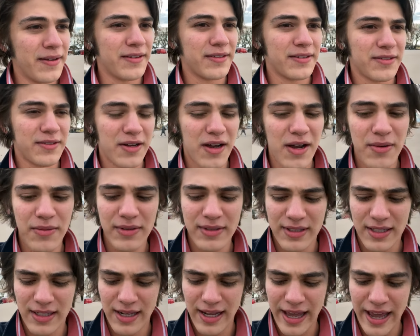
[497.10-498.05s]
So I
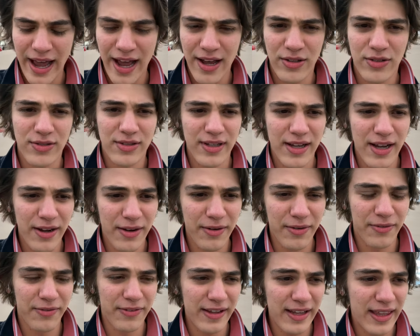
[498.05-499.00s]
was in the house
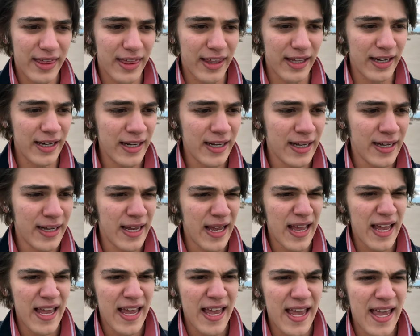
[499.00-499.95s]
of Ethan.
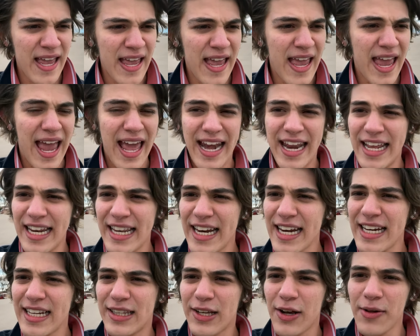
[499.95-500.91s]
And he
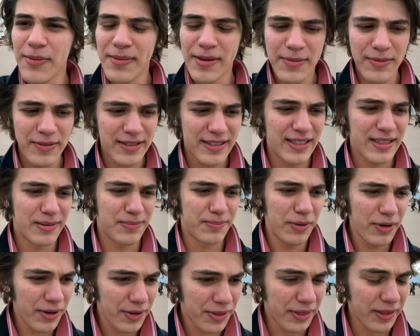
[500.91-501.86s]
didn't tell me it was his
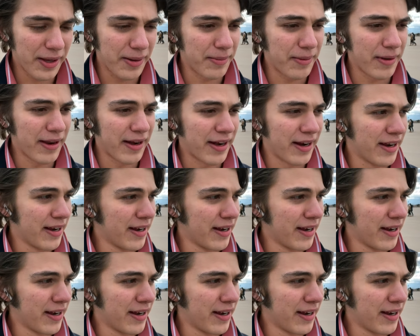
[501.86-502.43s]
birthday, man.